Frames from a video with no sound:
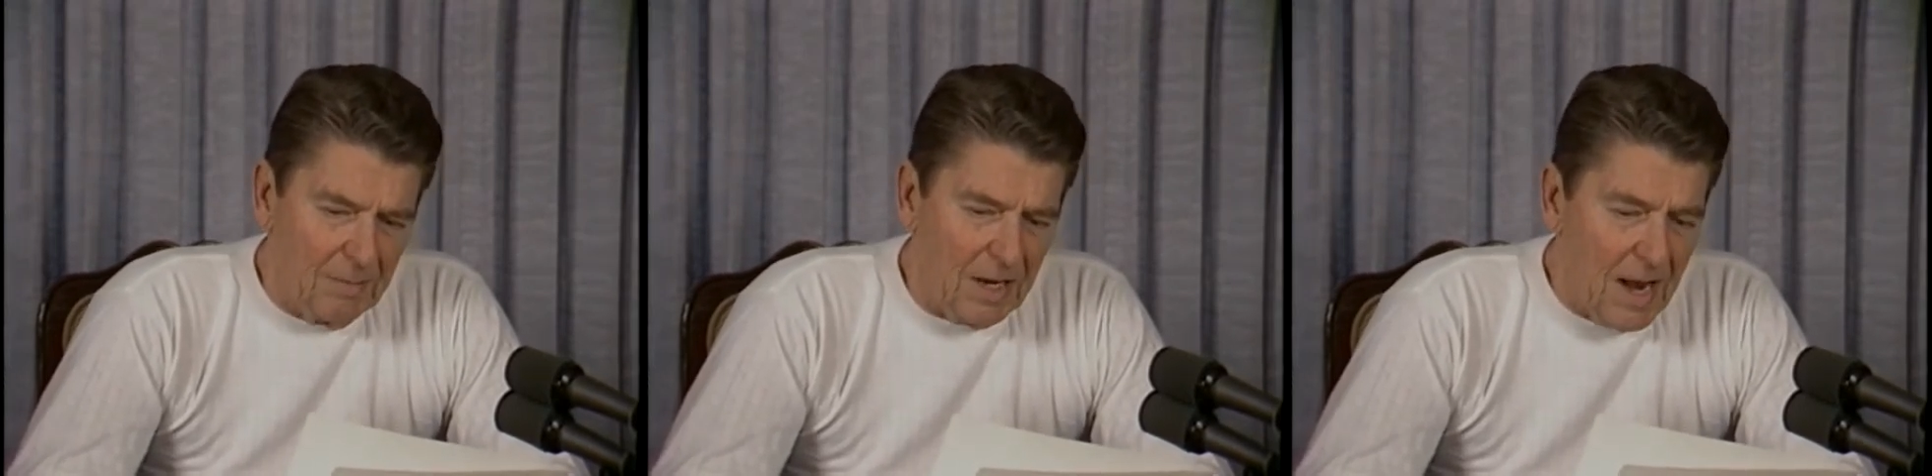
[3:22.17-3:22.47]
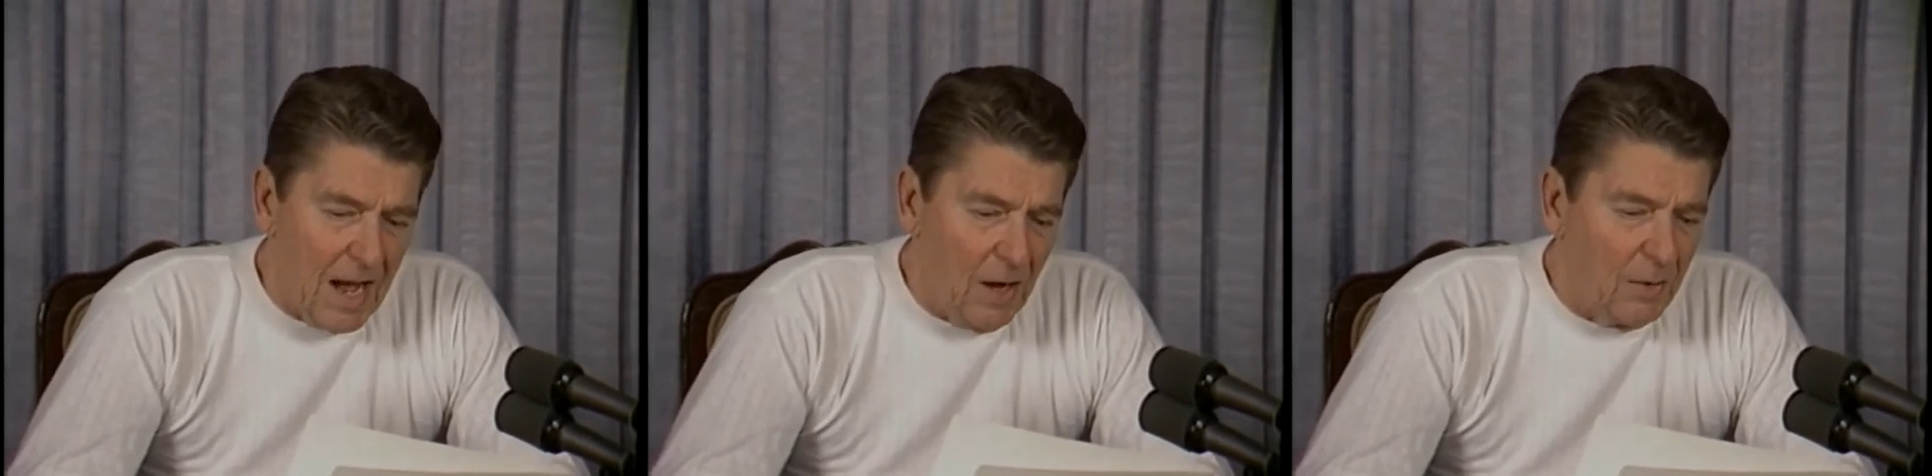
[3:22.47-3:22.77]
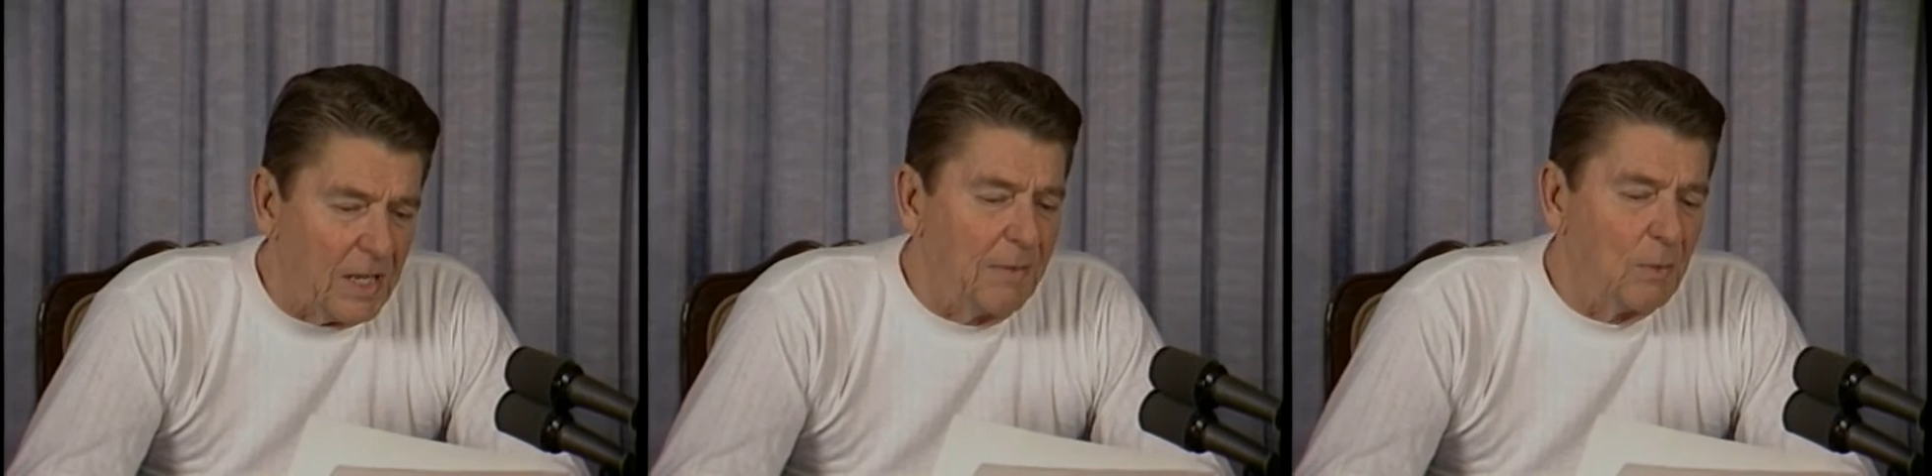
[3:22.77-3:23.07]
But
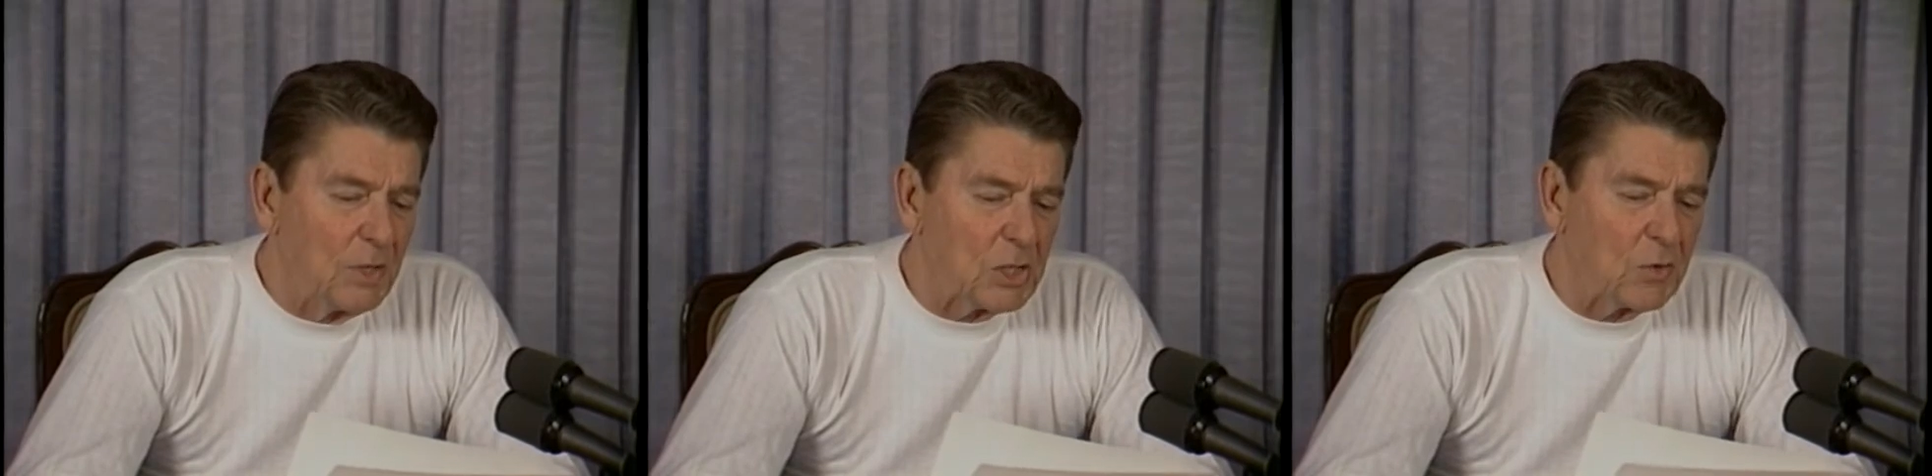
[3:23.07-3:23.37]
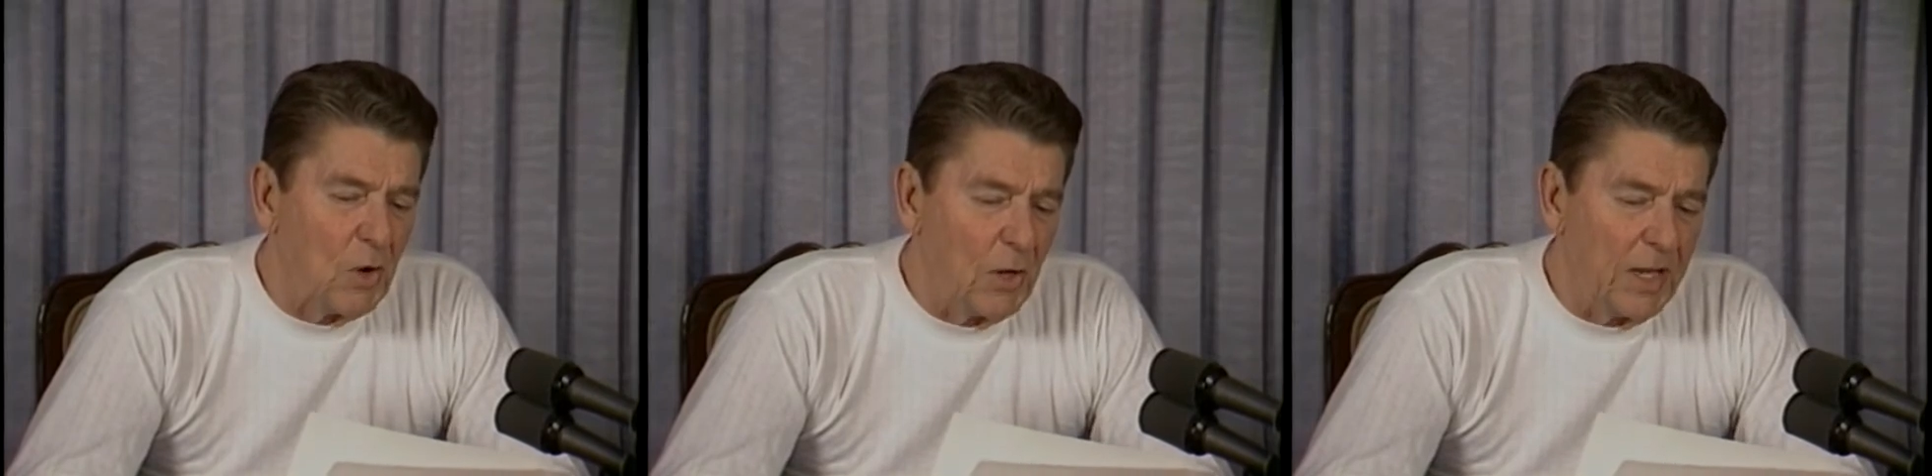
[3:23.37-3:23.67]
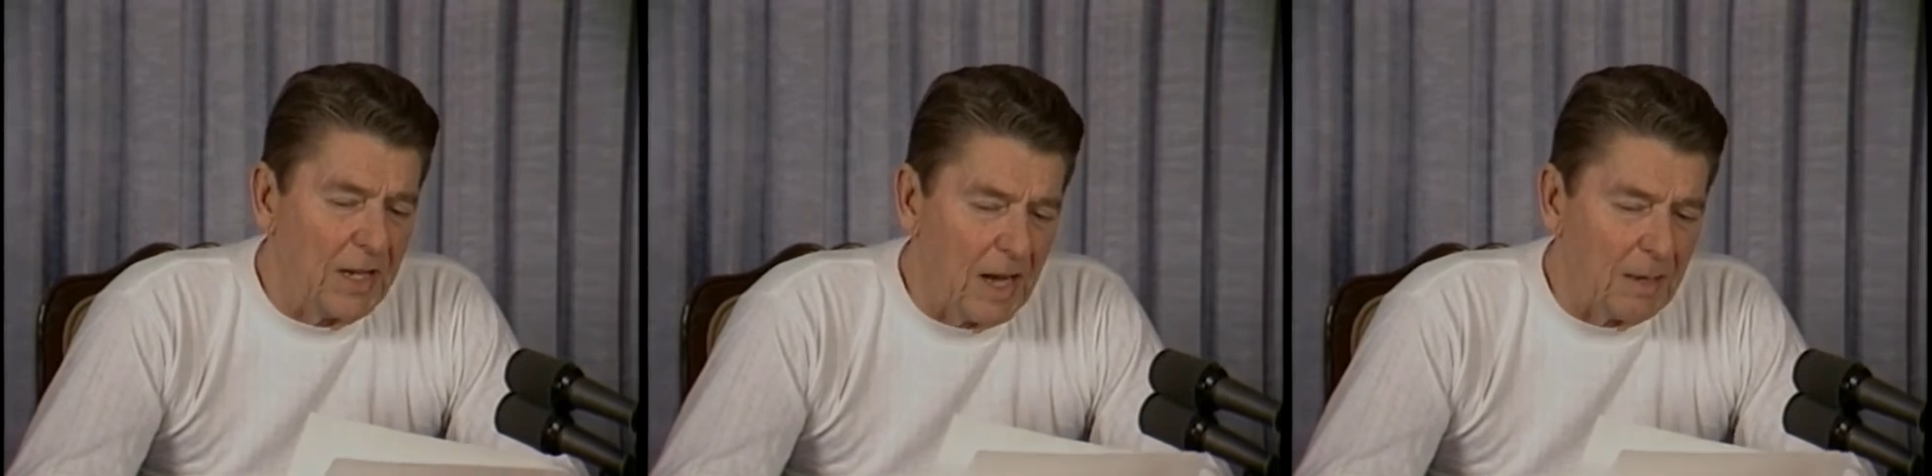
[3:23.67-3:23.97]
now, even with a strong
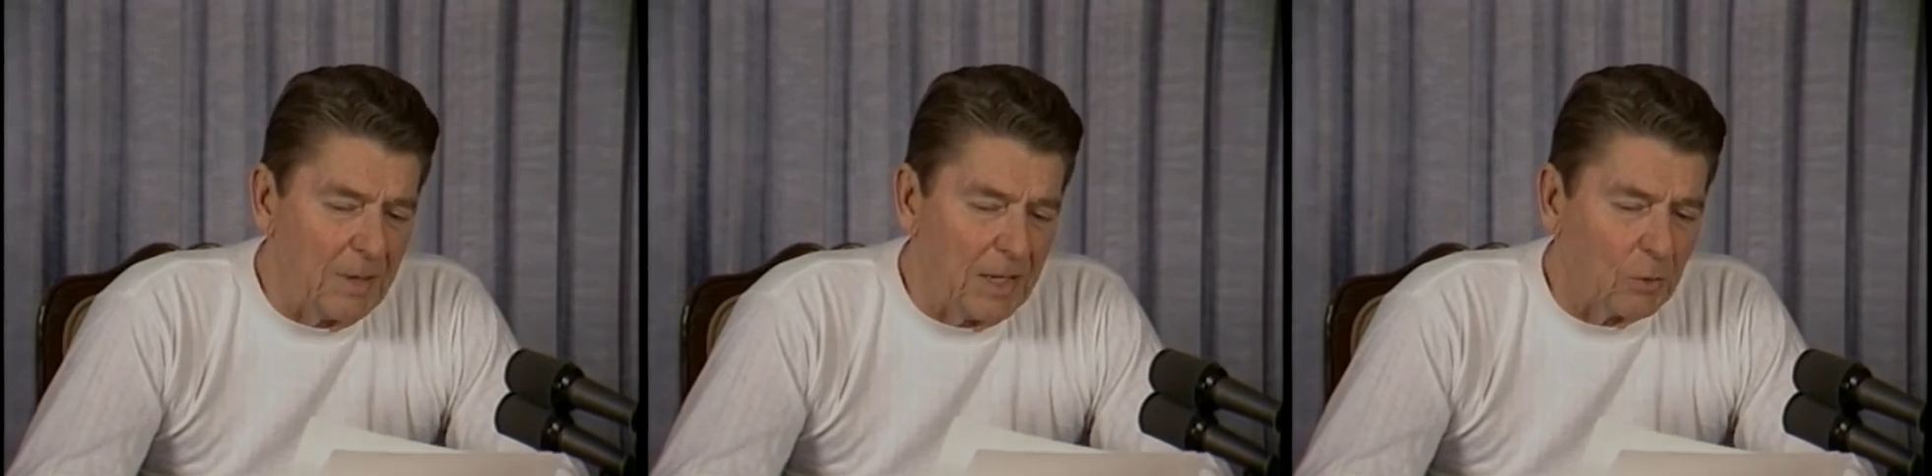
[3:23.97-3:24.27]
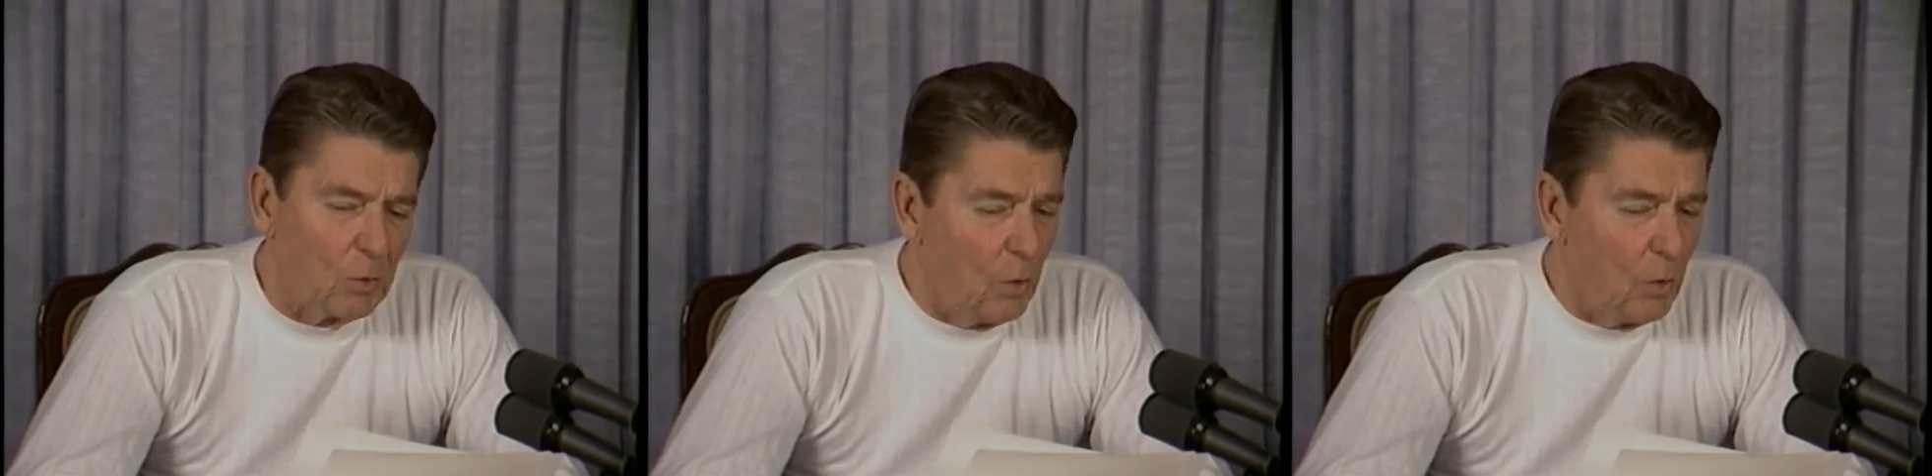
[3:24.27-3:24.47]
economy and